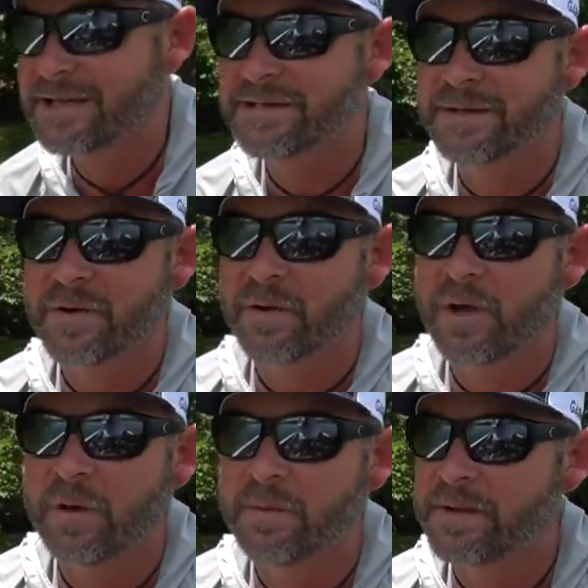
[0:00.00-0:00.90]
lakes here in
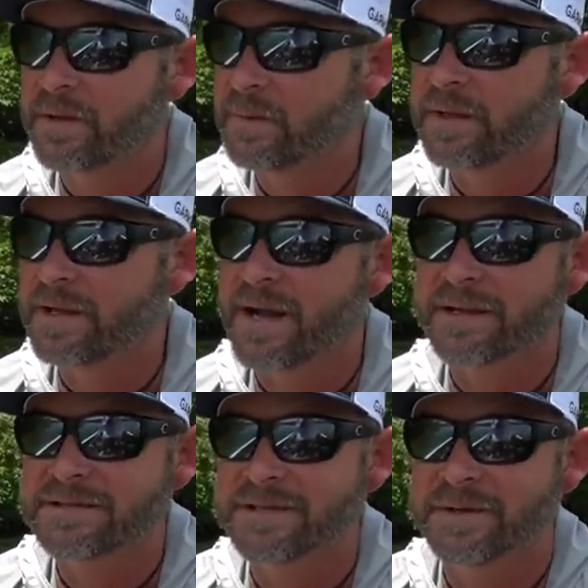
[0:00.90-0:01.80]
Oklahoma that are really not
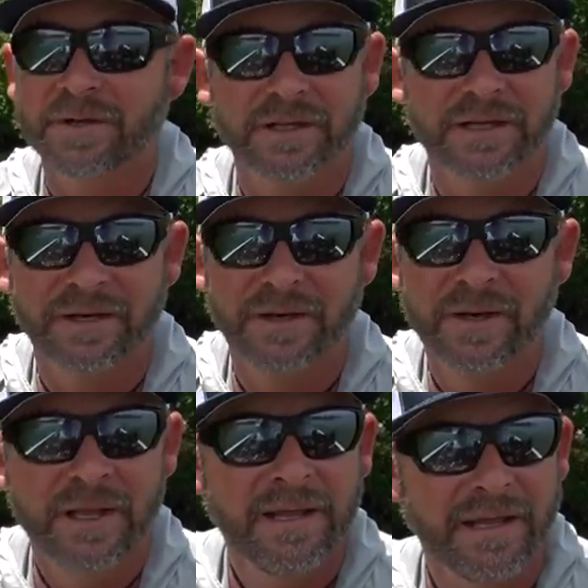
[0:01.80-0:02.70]
considered clear,
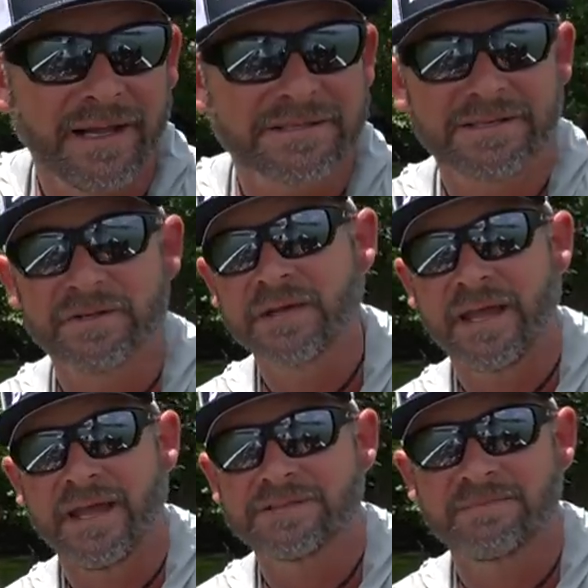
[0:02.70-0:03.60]
and I still
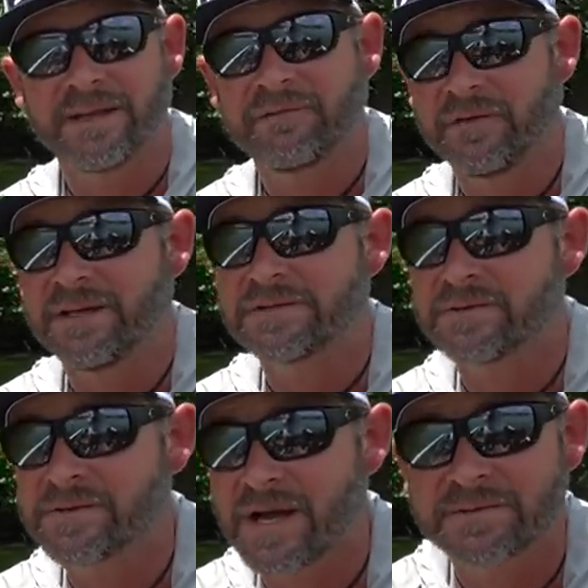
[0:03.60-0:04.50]
catch big fish
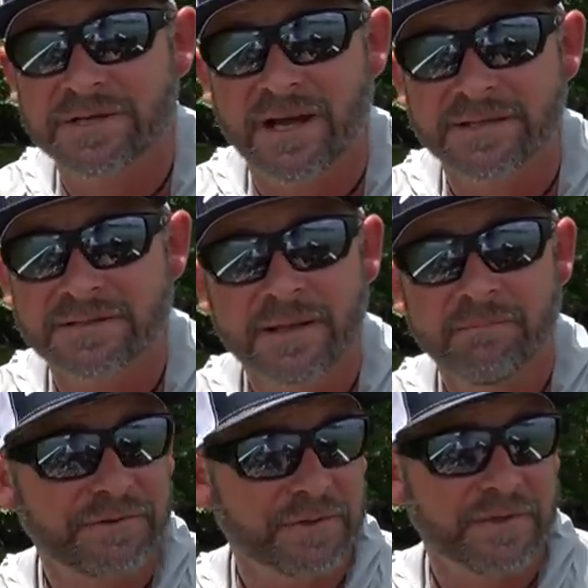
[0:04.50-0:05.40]
on drop shots,
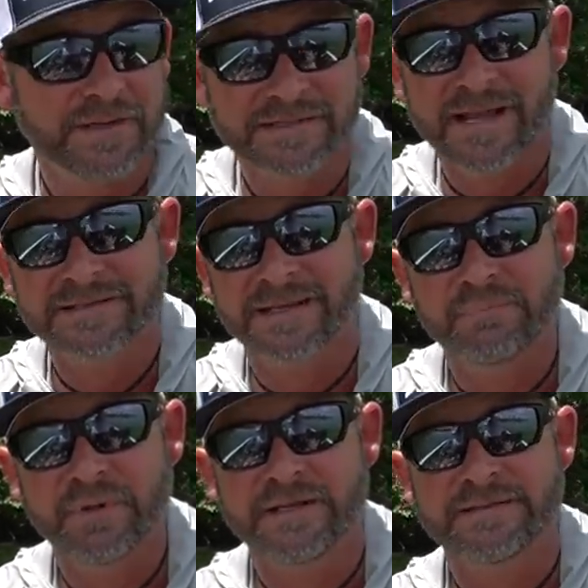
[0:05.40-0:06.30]
but they're in the exact
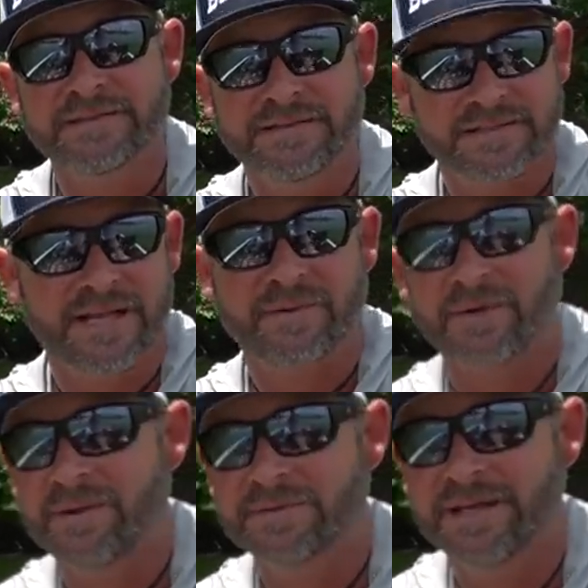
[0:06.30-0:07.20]
same places, just like
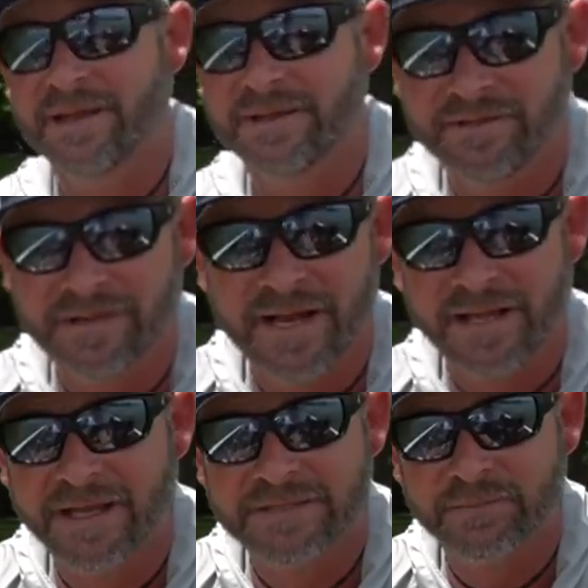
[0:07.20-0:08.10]
what I was telling you, that I
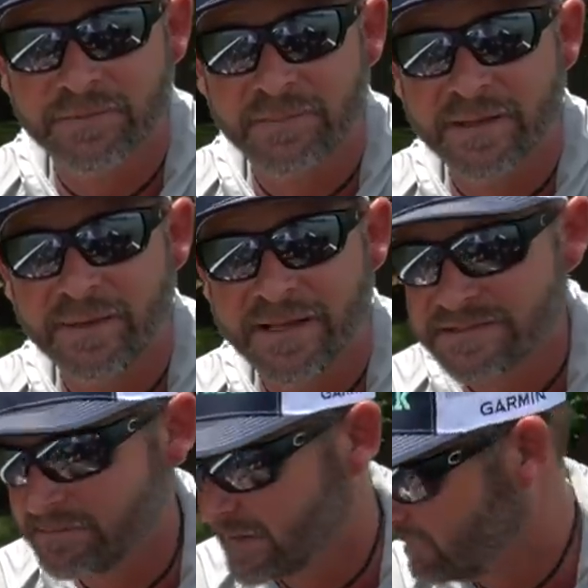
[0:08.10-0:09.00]
catch them with big
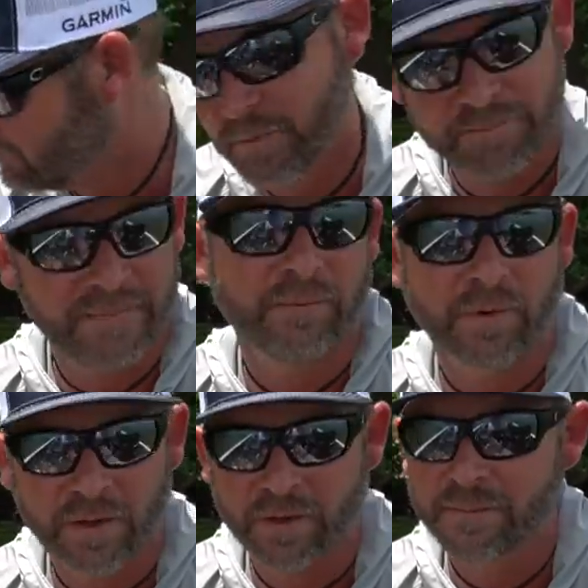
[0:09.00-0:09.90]
baits and with big
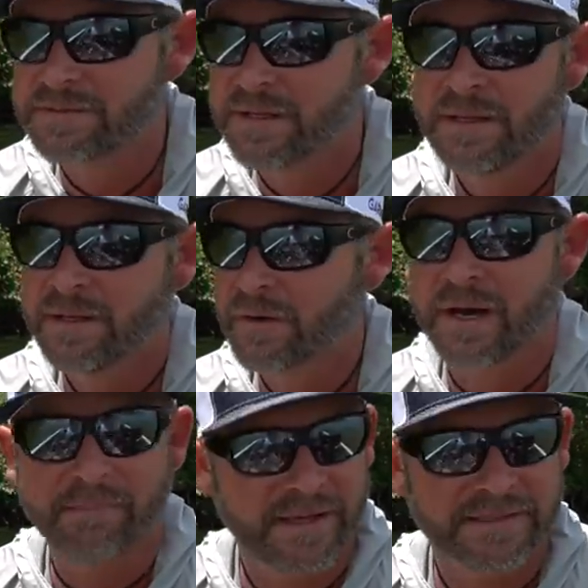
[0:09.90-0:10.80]
worms,
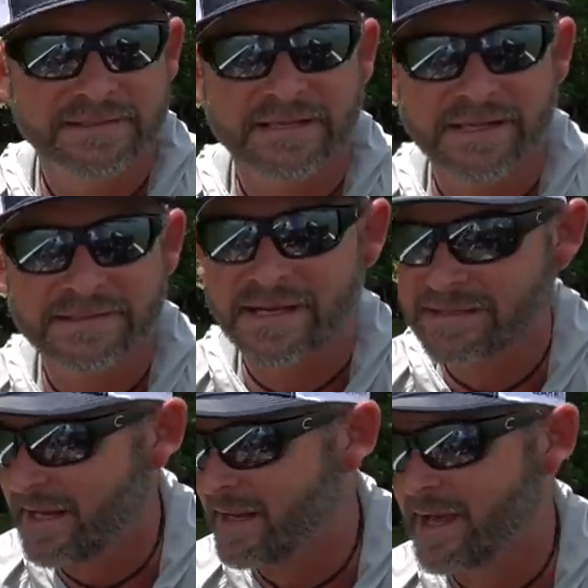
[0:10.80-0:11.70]
crankbaits and things like
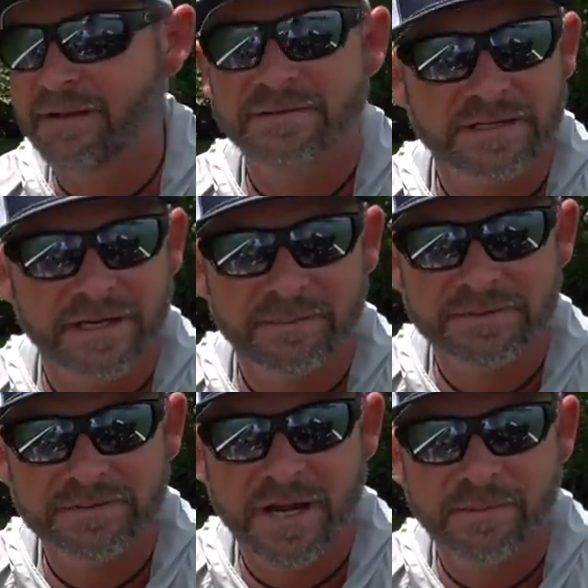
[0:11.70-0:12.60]
that. Now all of a sudden I'm
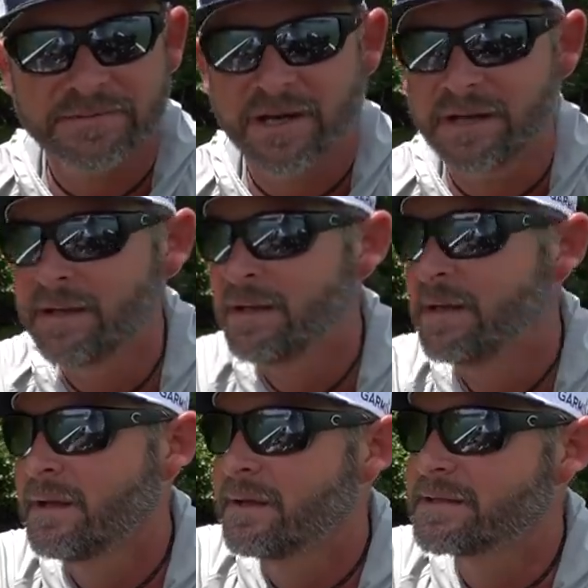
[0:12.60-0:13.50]
just drop shotting.
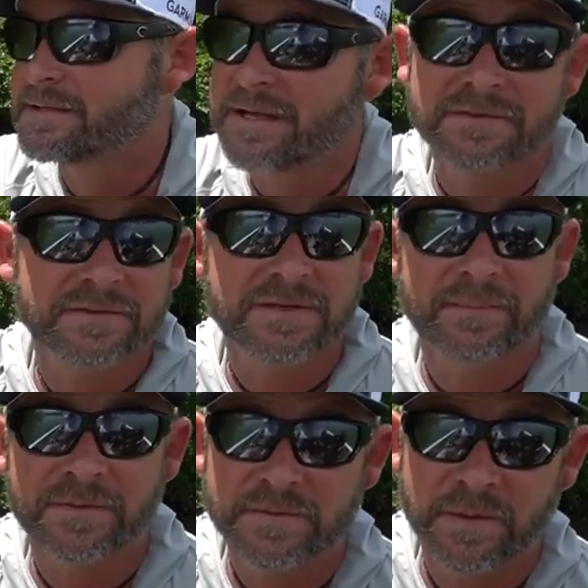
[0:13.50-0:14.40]
This is also
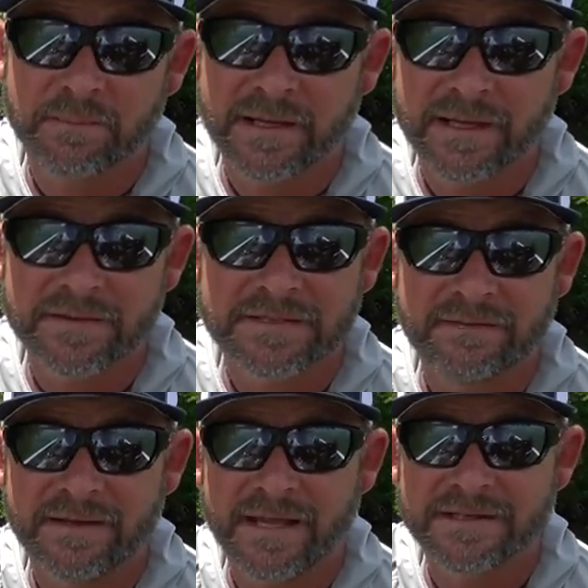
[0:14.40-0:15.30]
something that's really big on the
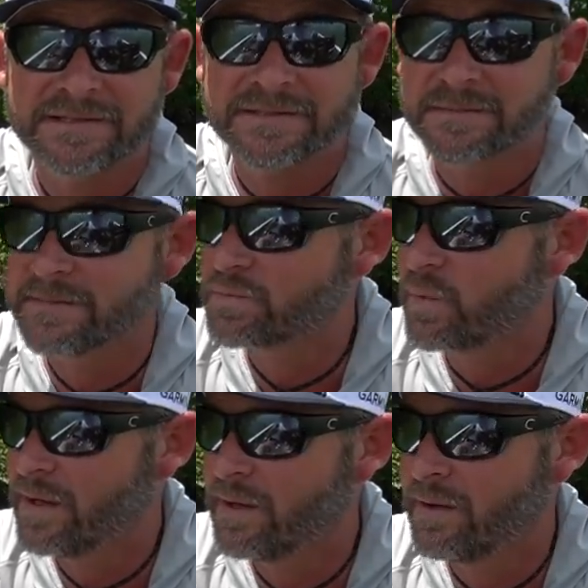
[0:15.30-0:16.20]
TVA system as
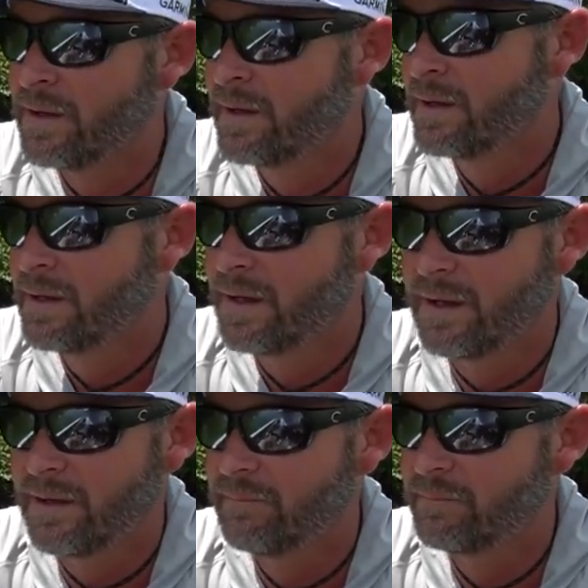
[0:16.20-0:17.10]
well.
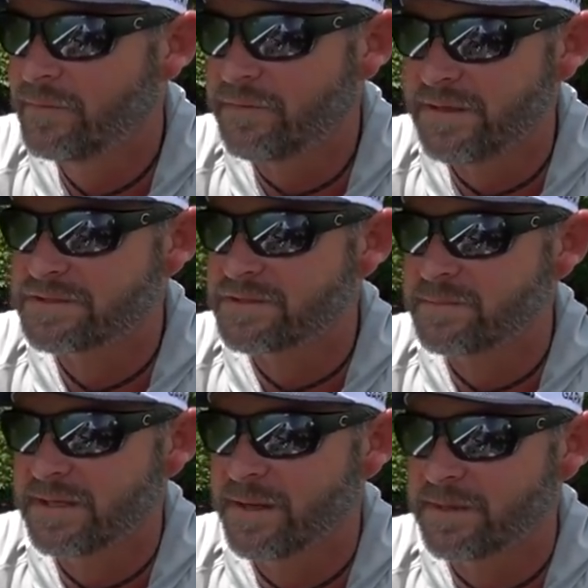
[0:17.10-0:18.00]
The fish
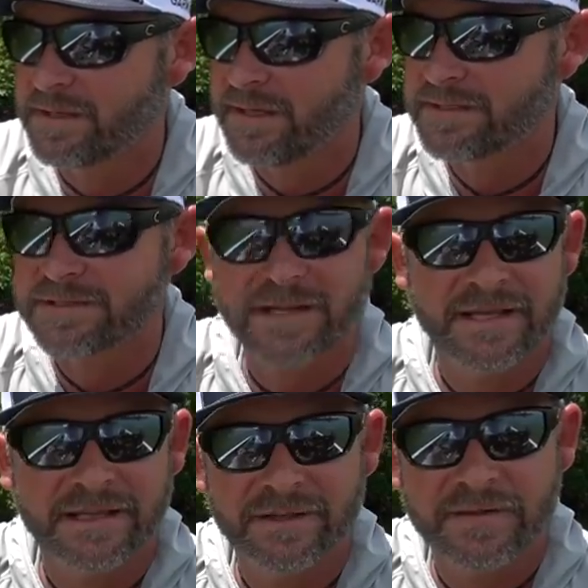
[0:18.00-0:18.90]
just become conditioned.
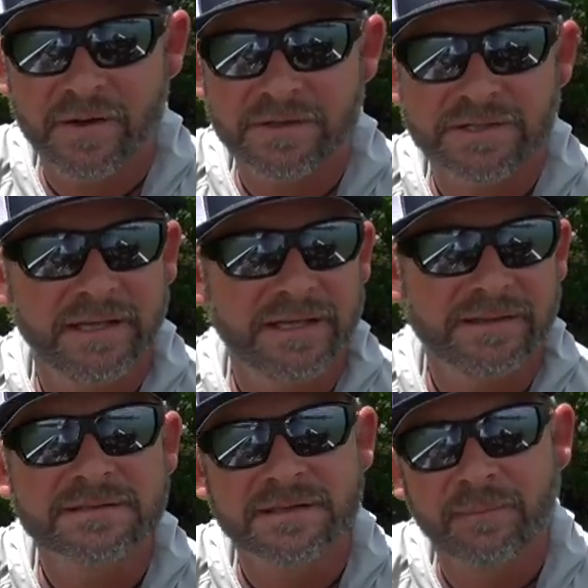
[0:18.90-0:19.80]
They get lethargic late
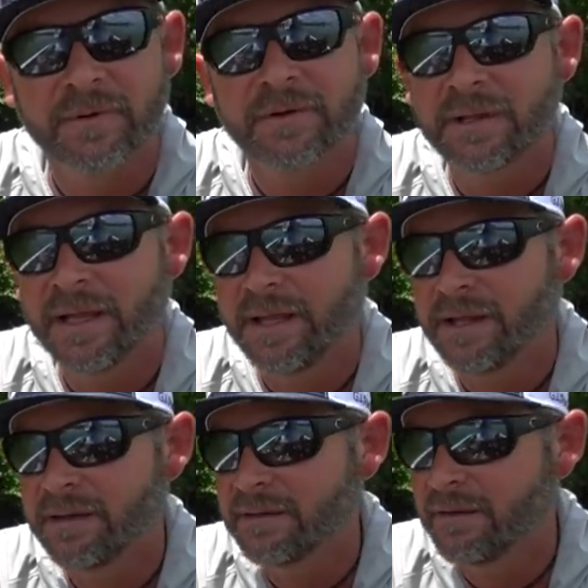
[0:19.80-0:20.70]
in the summer,
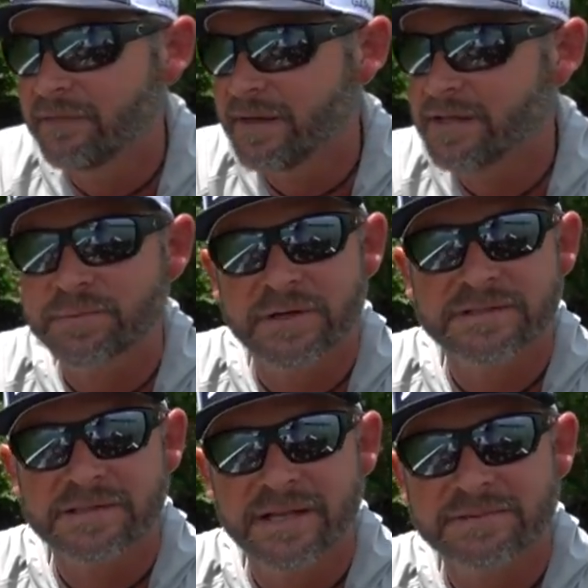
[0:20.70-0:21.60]
and a finesse
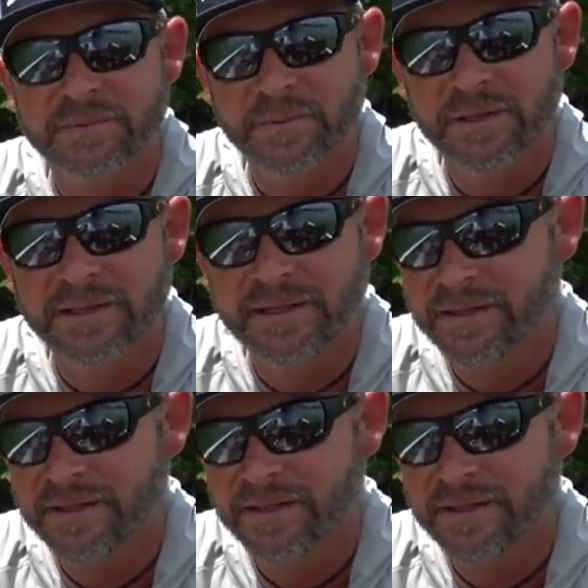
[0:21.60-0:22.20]
presentation will really